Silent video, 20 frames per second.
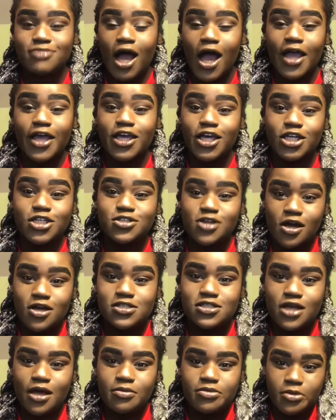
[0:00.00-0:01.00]
I could not
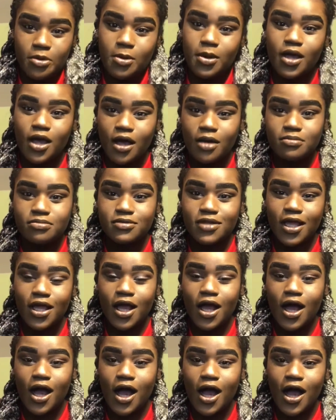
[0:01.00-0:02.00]
stop throwing up. Like,
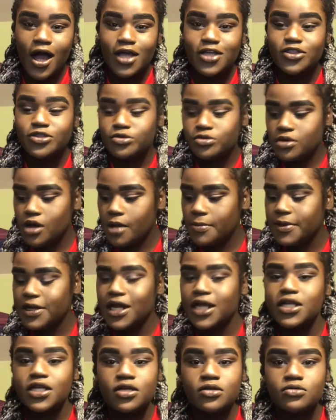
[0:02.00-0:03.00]
I threw up, and
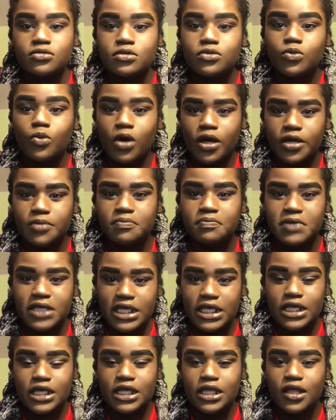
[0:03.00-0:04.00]
I didn't want to
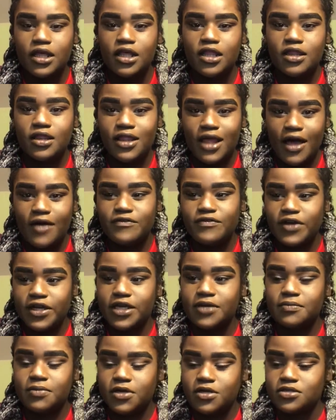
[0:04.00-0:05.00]
be that
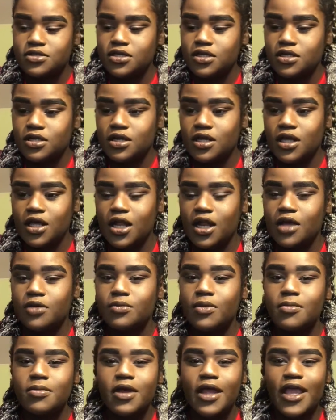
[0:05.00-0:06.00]
fucking person. And I
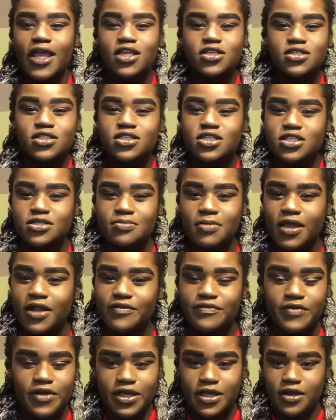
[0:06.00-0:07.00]
remember Asia just made a
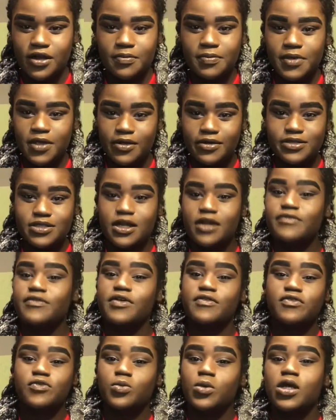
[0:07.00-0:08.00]
fucking appearance out of
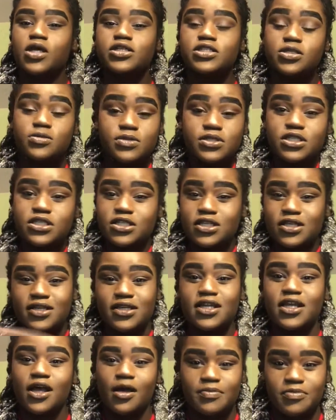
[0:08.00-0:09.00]
everywhere, and she was just
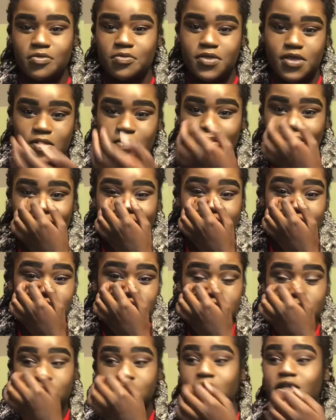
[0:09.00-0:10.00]
cleaning up the puke. Like, she
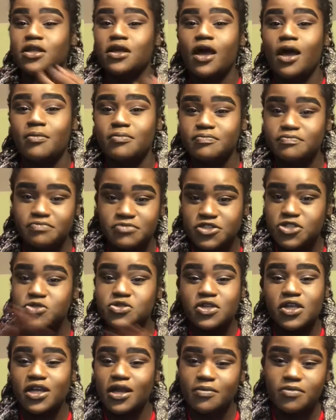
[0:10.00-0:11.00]
was cleaning up
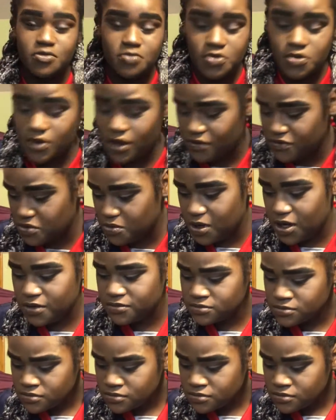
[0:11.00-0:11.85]
the puke everywhere.